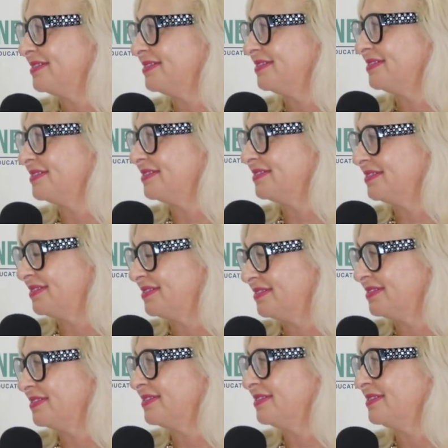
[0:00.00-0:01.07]

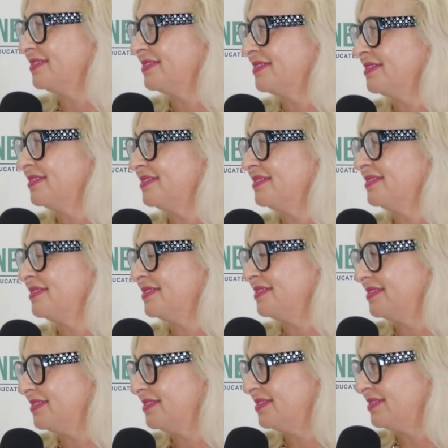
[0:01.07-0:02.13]

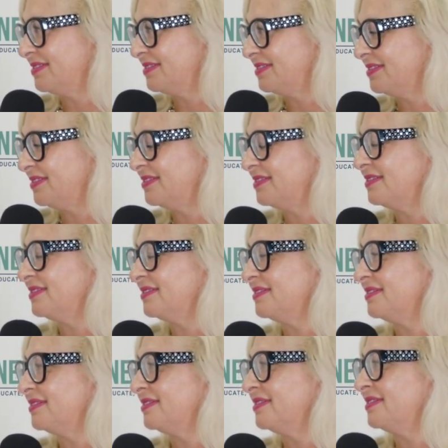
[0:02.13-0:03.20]

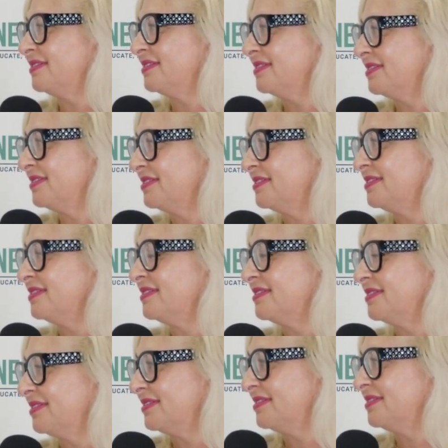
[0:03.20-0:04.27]

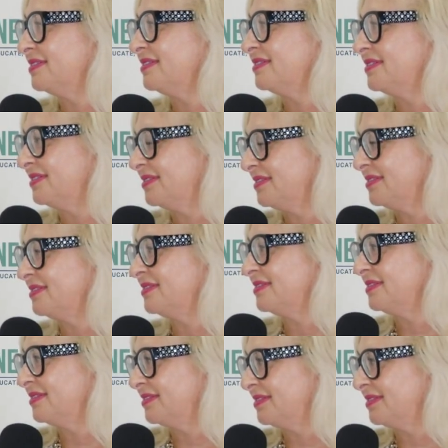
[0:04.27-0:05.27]
No words are spoken by the person on screen.